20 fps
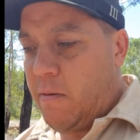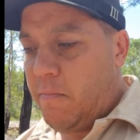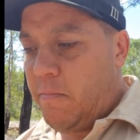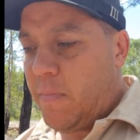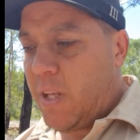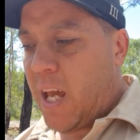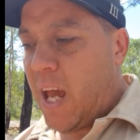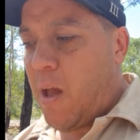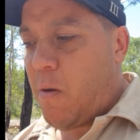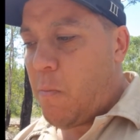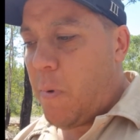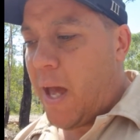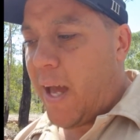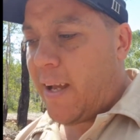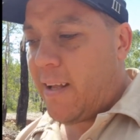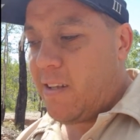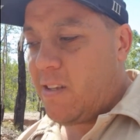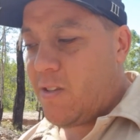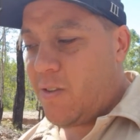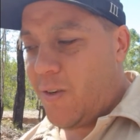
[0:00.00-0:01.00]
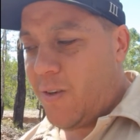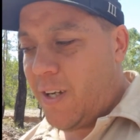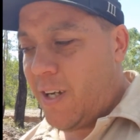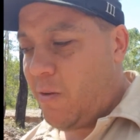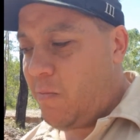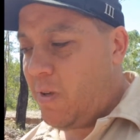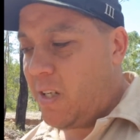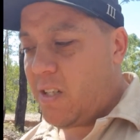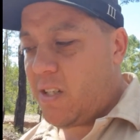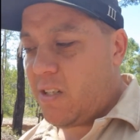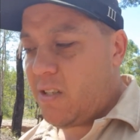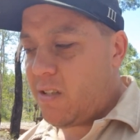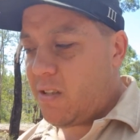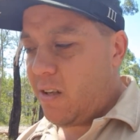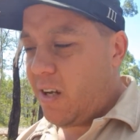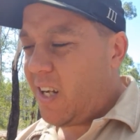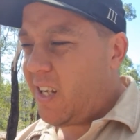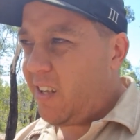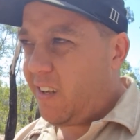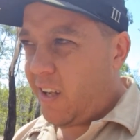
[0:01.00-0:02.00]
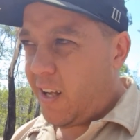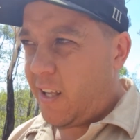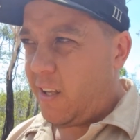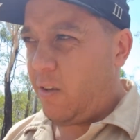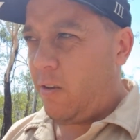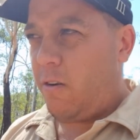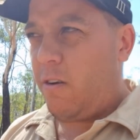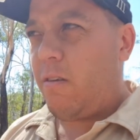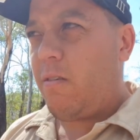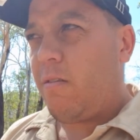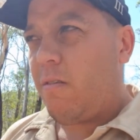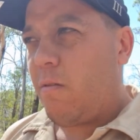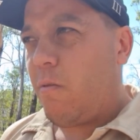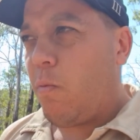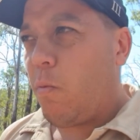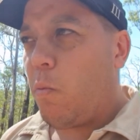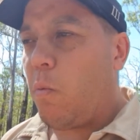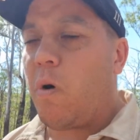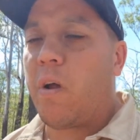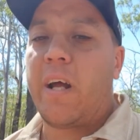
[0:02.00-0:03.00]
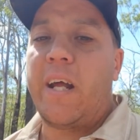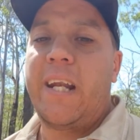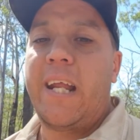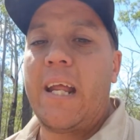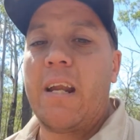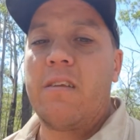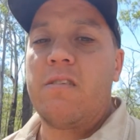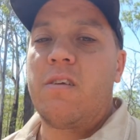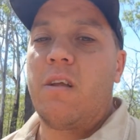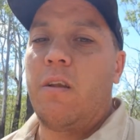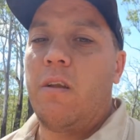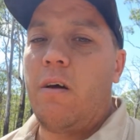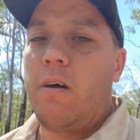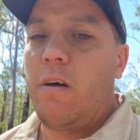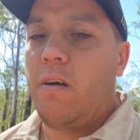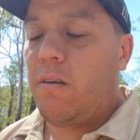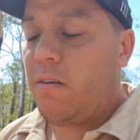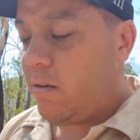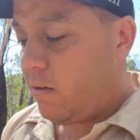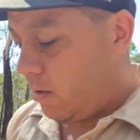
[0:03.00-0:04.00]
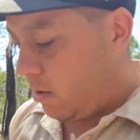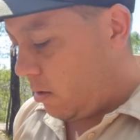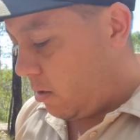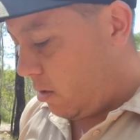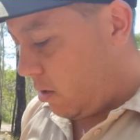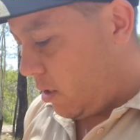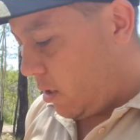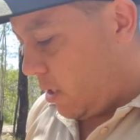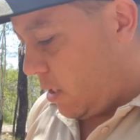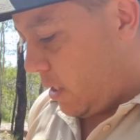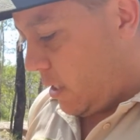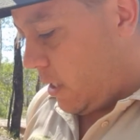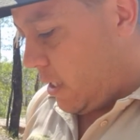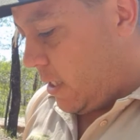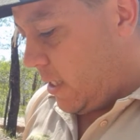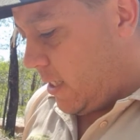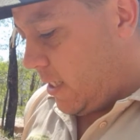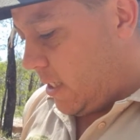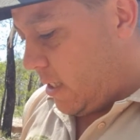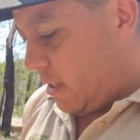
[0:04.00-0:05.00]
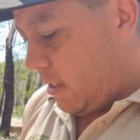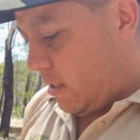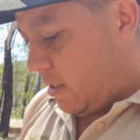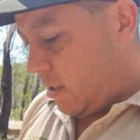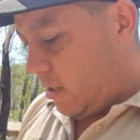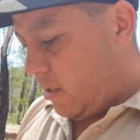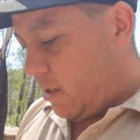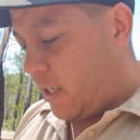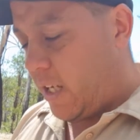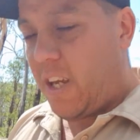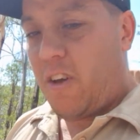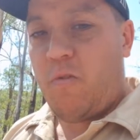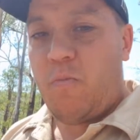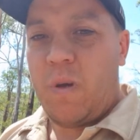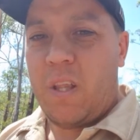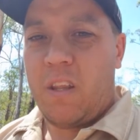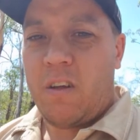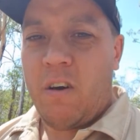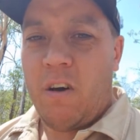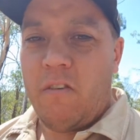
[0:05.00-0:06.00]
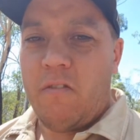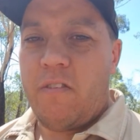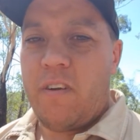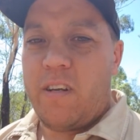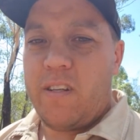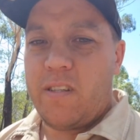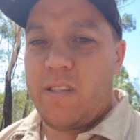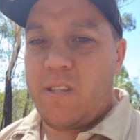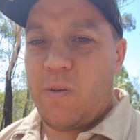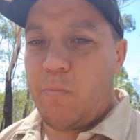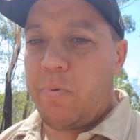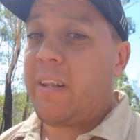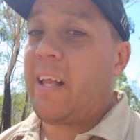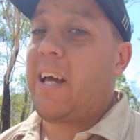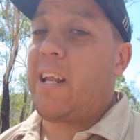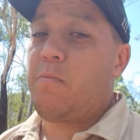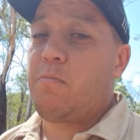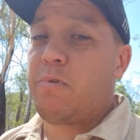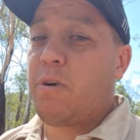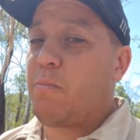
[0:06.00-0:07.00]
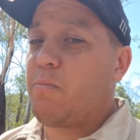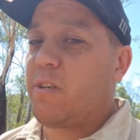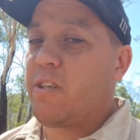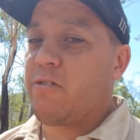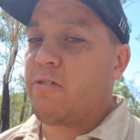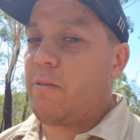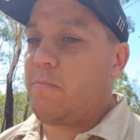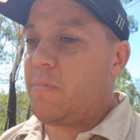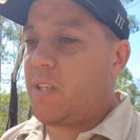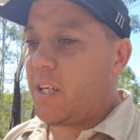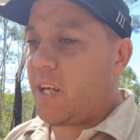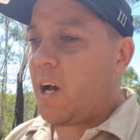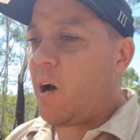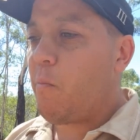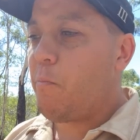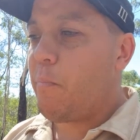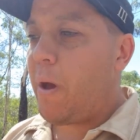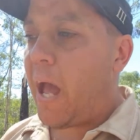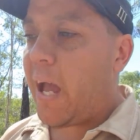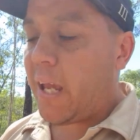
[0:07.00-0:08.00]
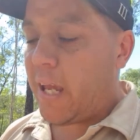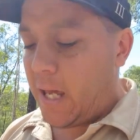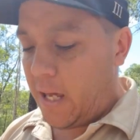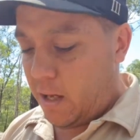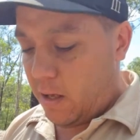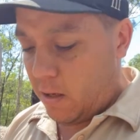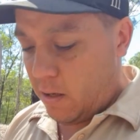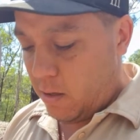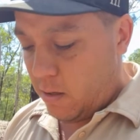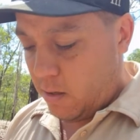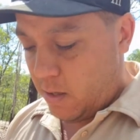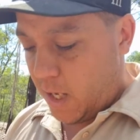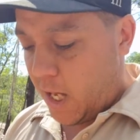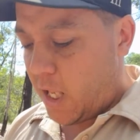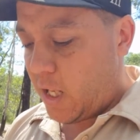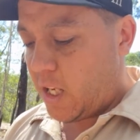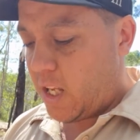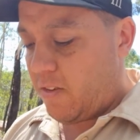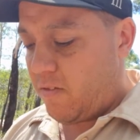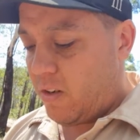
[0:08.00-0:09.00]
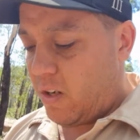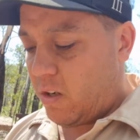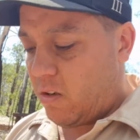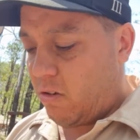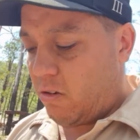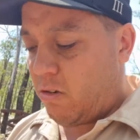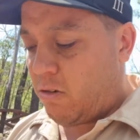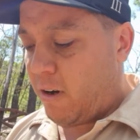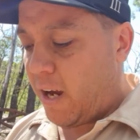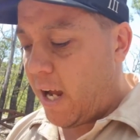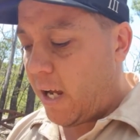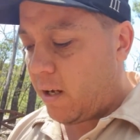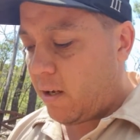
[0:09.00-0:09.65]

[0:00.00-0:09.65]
Came back and saw him, and just I learned what I needed to learn to give me the confidence to plan a proper trip to come back here and give it a good crack.